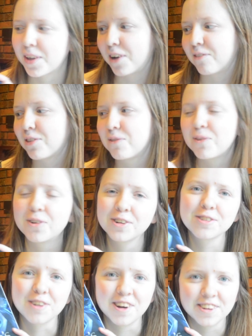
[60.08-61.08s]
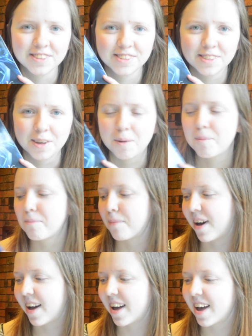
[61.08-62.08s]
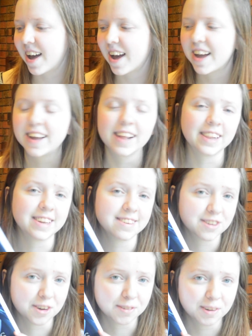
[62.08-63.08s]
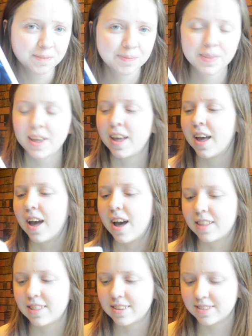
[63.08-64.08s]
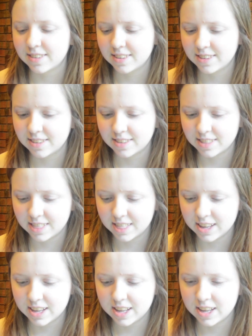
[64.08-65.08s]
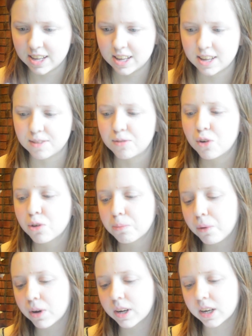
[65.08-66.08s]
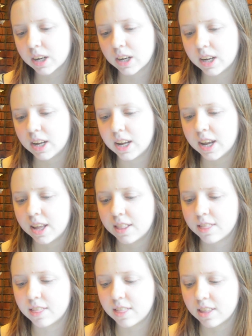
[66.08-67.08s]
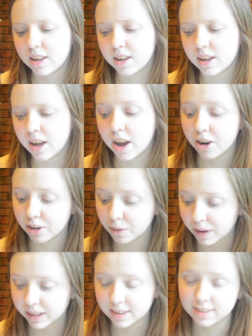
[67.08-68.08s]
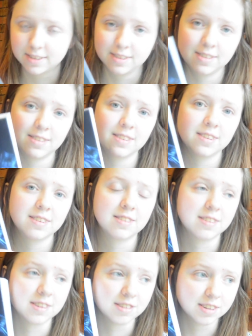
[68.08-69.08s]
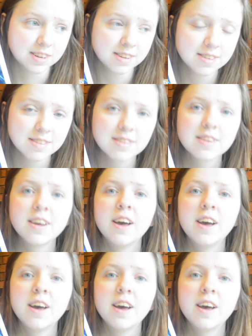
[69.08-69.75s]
Of the Water's Wrath by Elise Cover. This is the 4th book in the Air Awakens series.